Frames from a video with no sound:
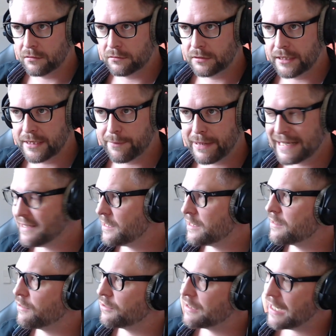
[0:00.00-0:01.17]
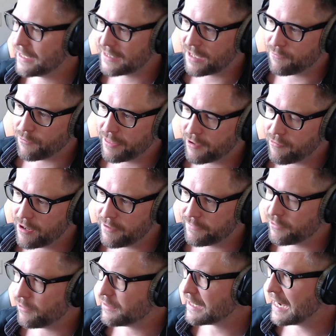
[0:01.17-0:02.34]
independence, so take that with a grain of
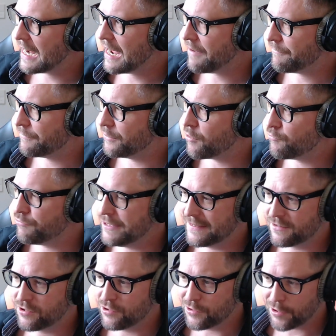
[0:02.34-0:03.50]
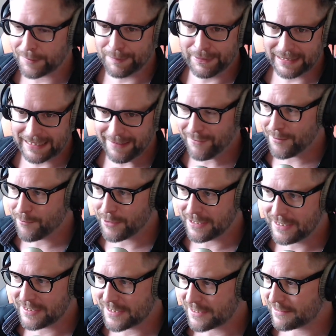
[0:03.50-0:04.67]
salt. I have no reason to not believe him when
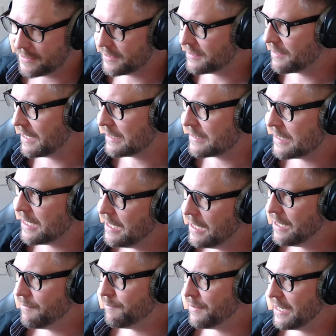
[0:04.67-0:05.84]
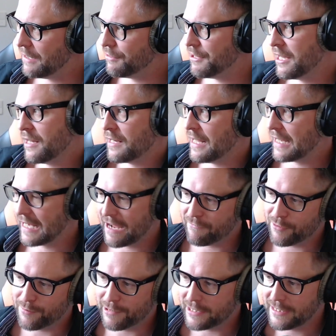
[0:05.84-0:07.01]
he says these things, but I think, like
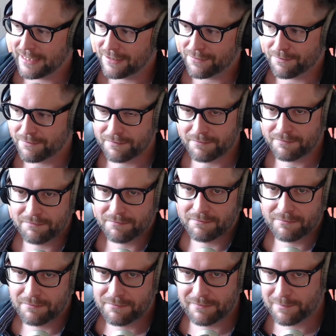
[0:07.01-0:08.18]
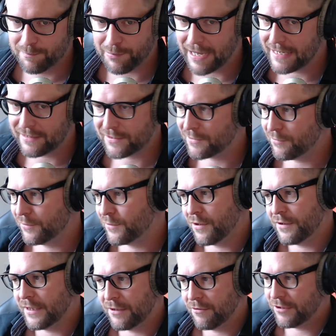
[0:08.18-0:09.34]
everybody, he's biased to a
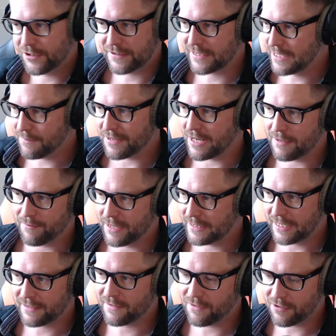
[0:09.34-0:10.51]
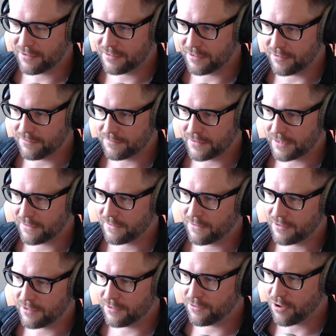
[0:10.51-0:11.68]
certain degree. Just keep that in mind. That's not
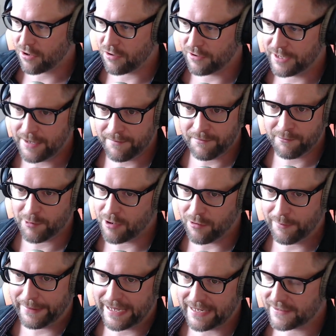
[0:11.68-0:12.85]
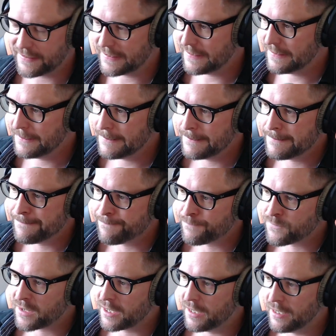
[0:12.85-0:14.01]
a knock on him. We're all biased.
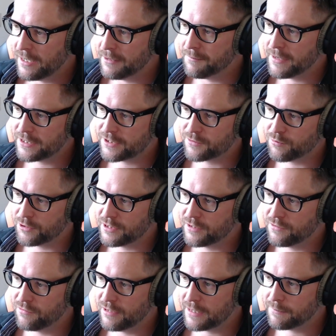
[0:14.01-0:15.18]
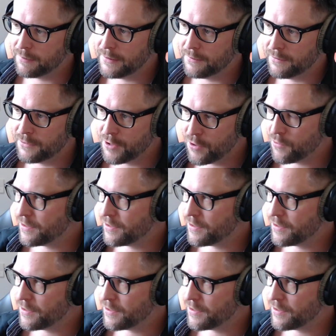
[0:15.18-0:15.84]
I just wanted to let people know